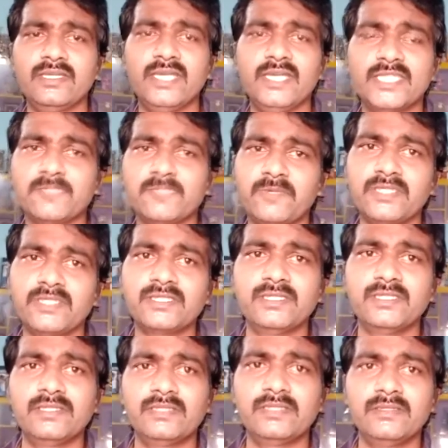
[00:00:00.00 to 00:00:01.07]
express
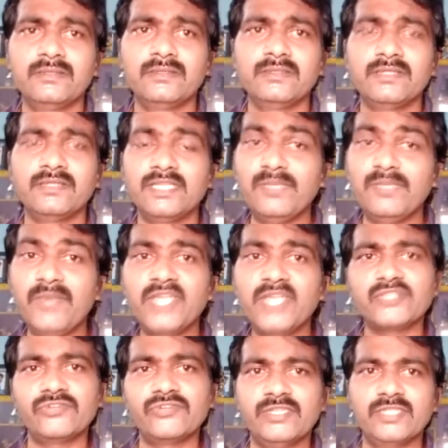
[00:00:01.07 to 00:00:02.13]

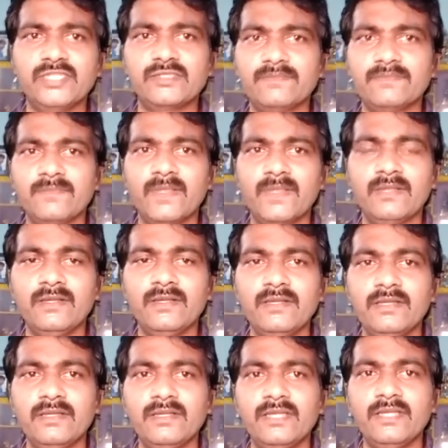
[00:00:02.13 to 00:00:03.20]
imageries.
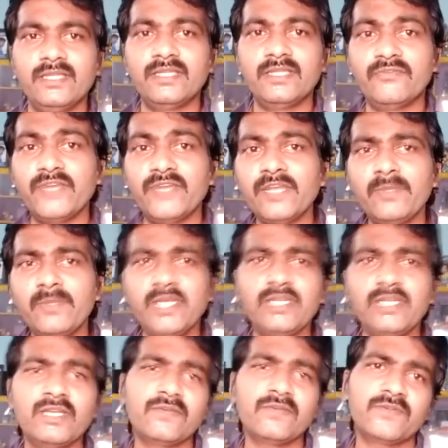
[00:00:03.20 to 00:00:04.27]
In the very
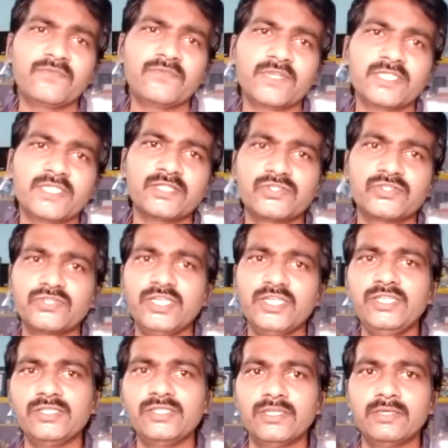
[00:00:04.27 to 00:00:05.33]
beginning of the first
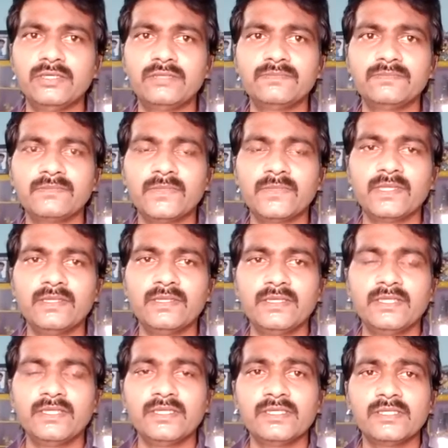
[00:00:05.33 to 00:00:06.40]
stranger,
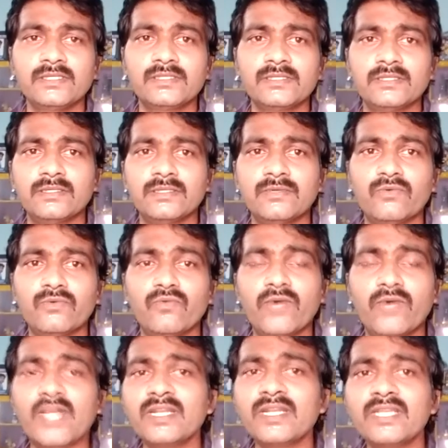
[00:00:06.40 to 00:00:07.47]
so
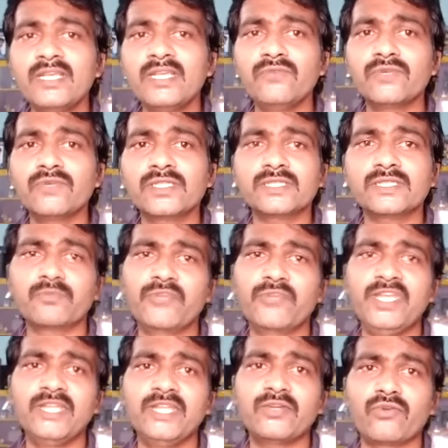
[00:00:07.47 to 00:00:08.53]
when he was
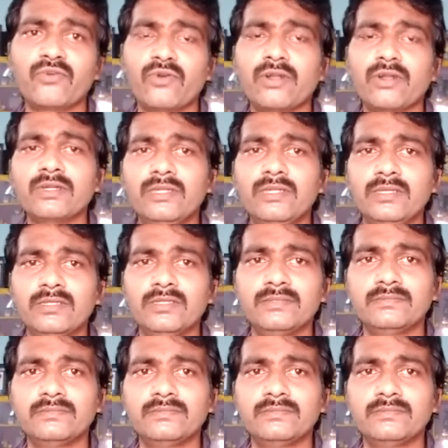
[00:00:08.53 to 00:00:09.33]
being cradled